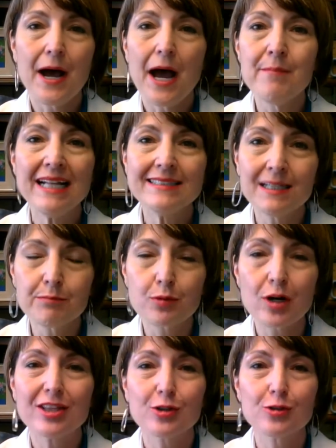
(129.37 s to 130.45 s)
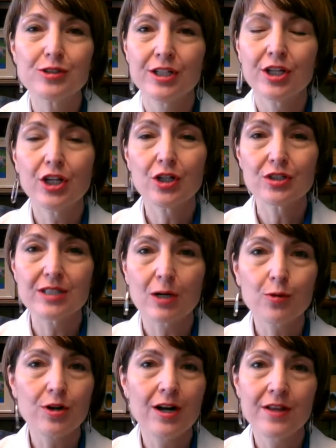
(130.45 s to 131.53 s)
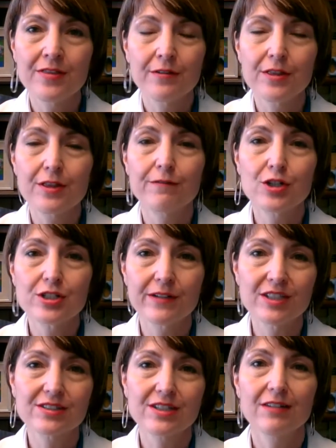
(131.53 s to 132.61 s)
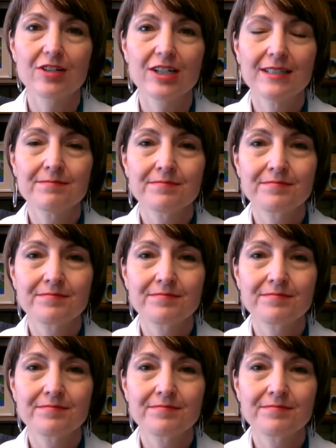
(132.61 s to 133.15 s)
amazing breakthroughs and cures that we're on the, the verge of discovering.